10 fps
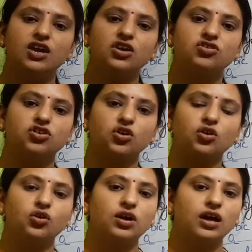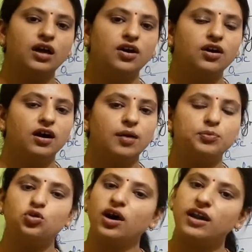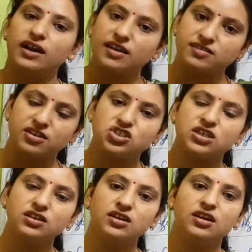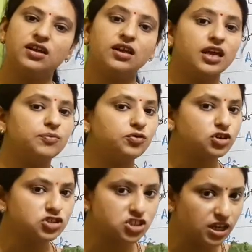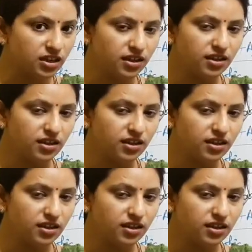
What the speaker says: So up to our next session, keep watching,